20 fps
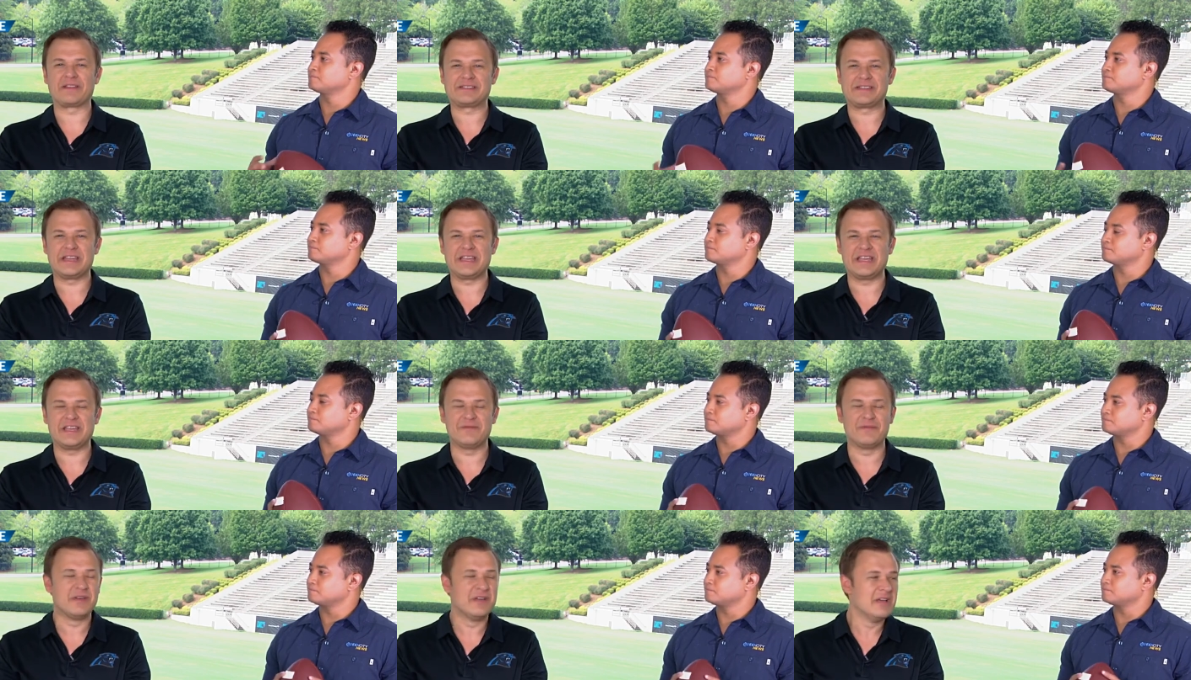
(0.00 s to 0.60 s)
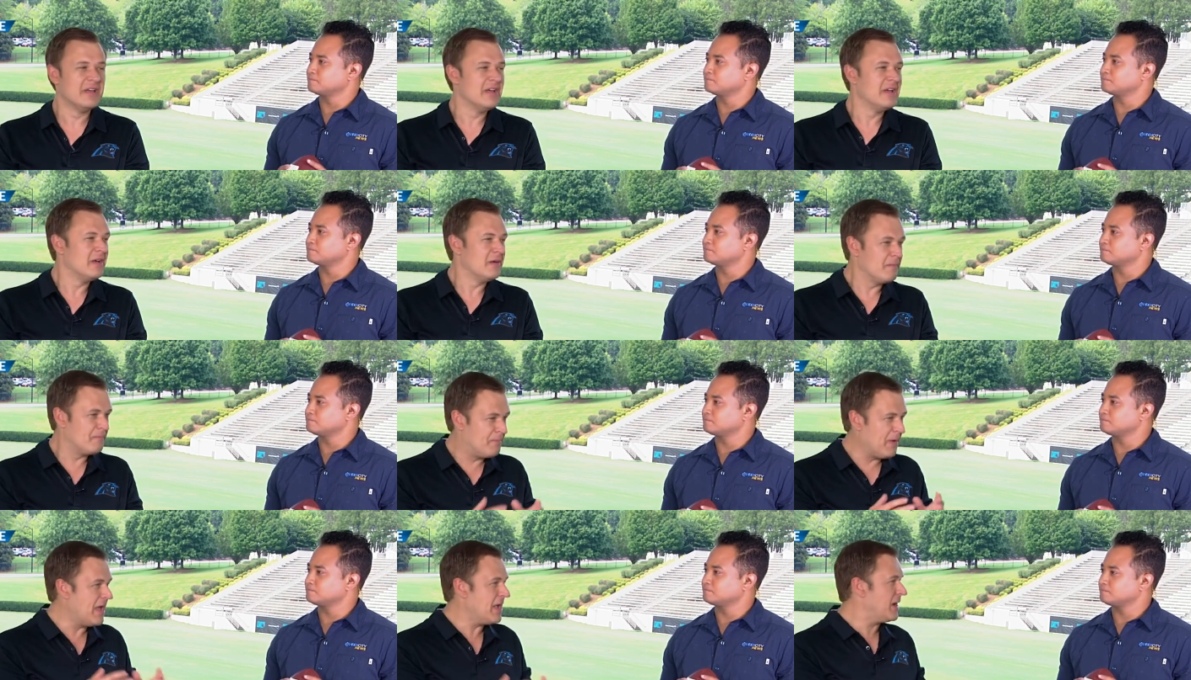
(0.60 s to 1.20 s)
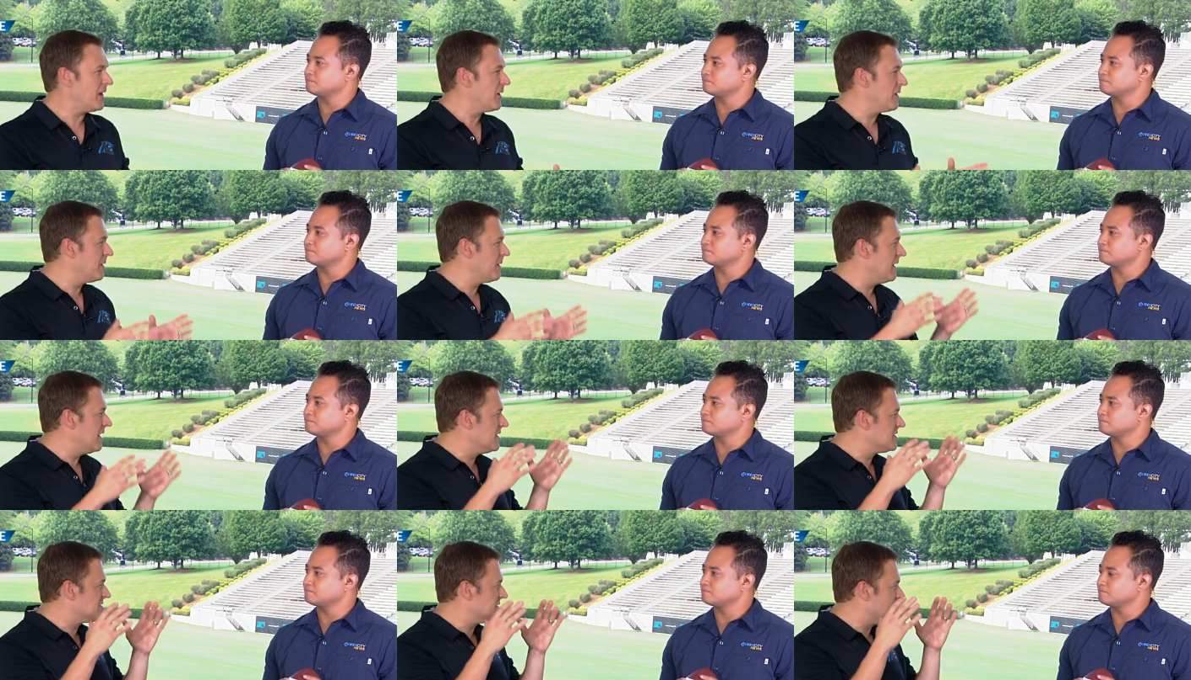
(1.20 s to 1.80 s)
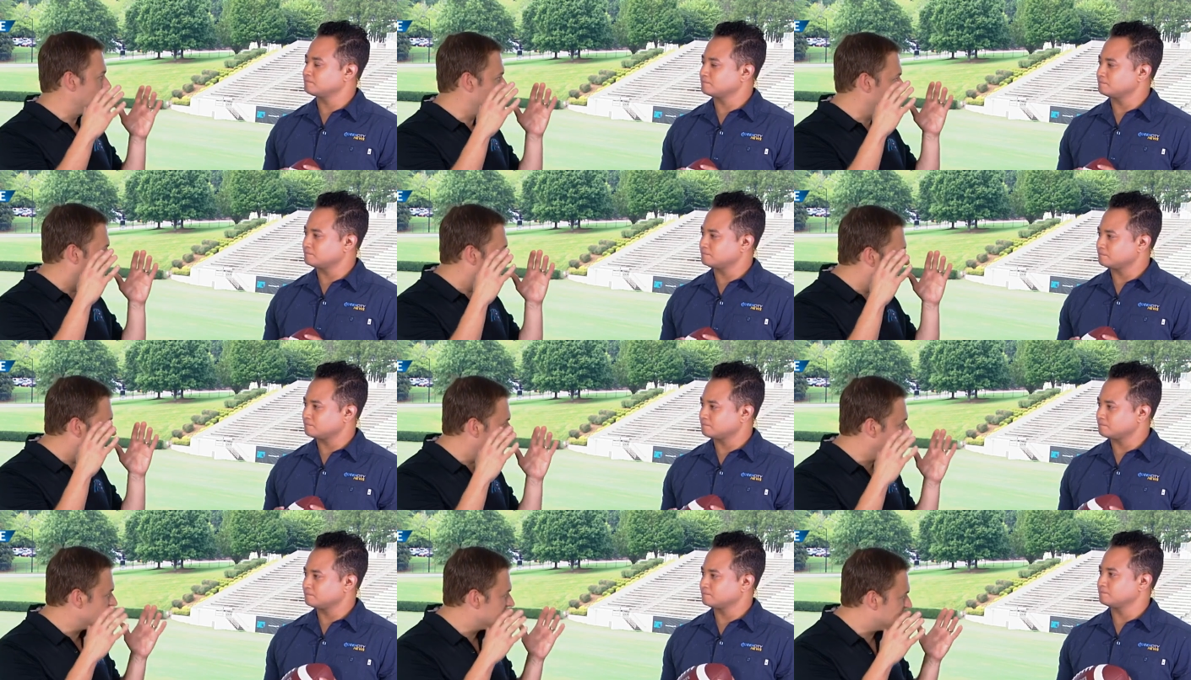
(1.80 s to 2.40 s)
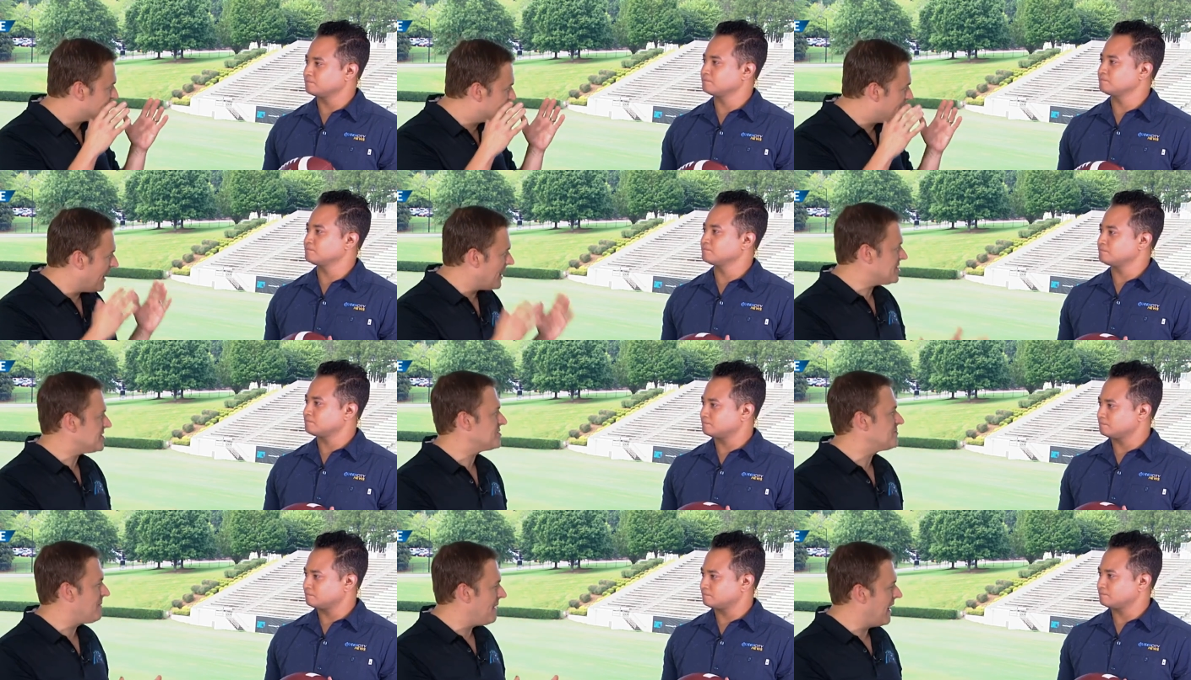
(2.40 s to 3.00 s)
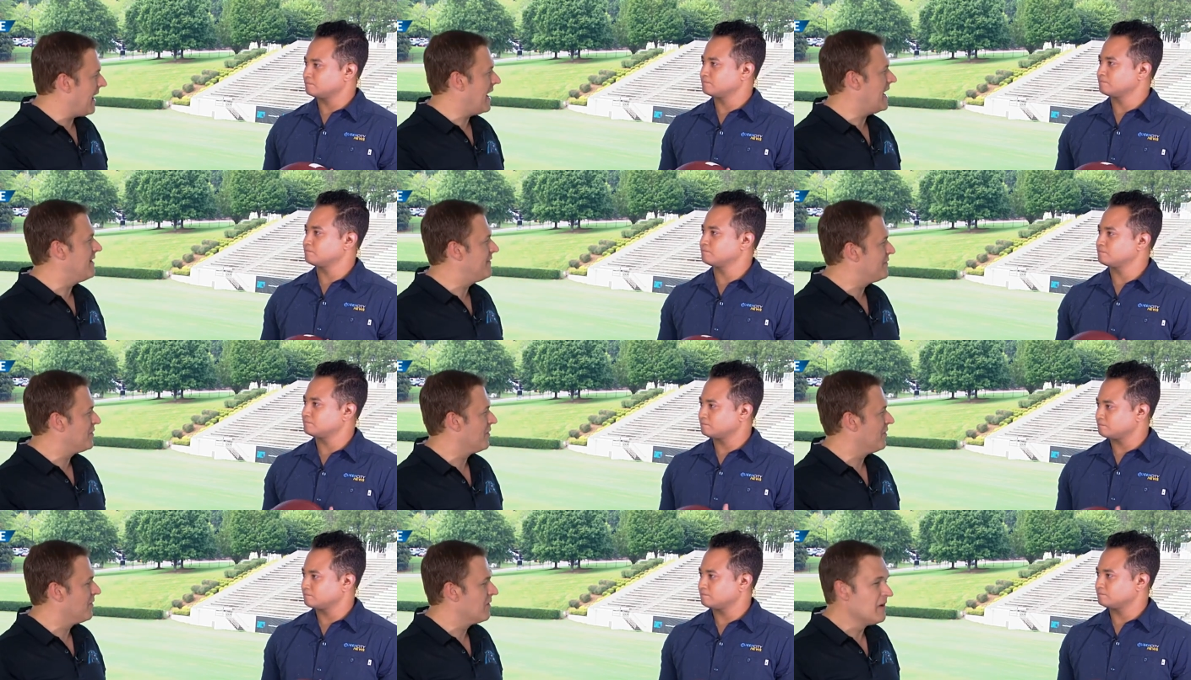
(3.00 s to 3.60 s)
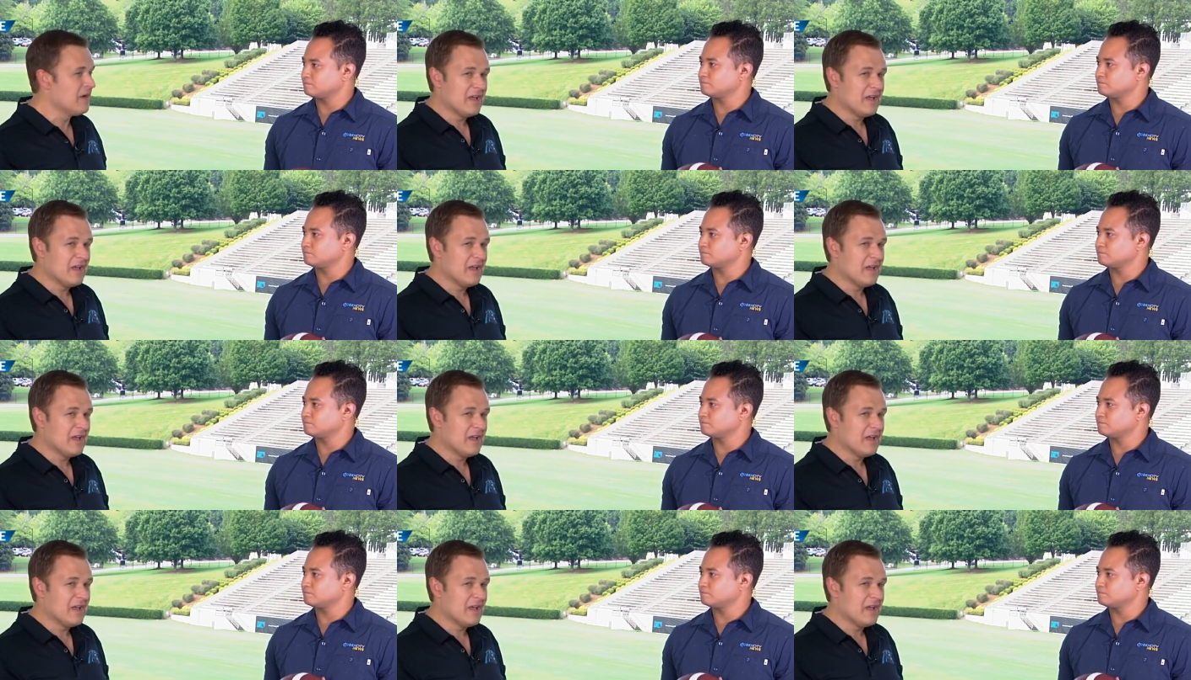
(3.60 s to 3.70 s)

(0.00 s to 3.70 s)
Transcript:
Speaker 1: the team. Baker is, is on his best behavior,